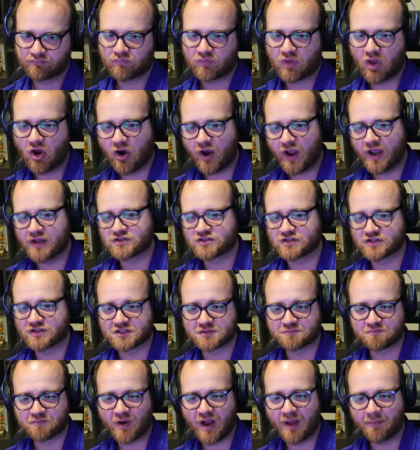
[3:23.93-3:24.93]
Alright, so this
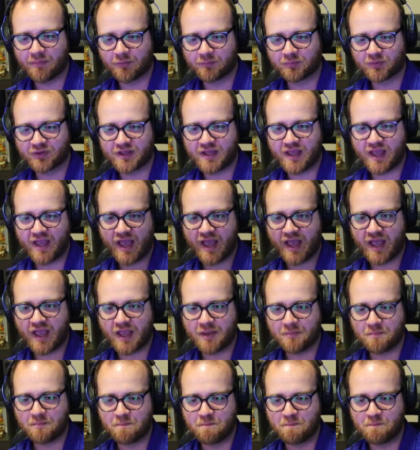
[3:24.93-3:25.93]
is probably
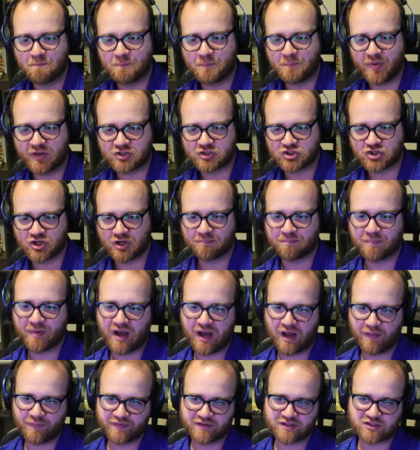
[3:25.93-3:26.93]
a Bishop
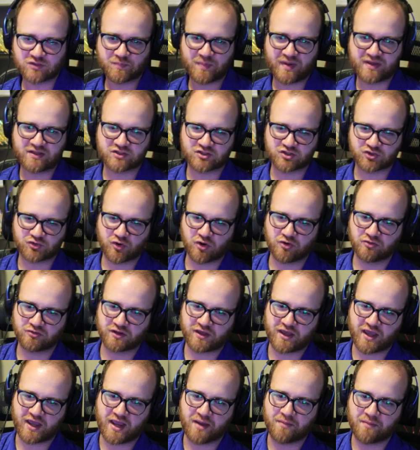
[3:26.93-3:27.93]
on the Space Throne
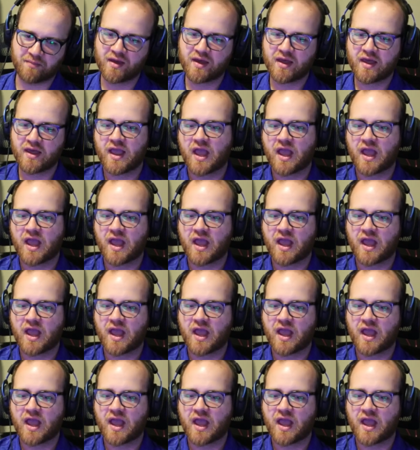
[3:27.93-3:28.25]
game,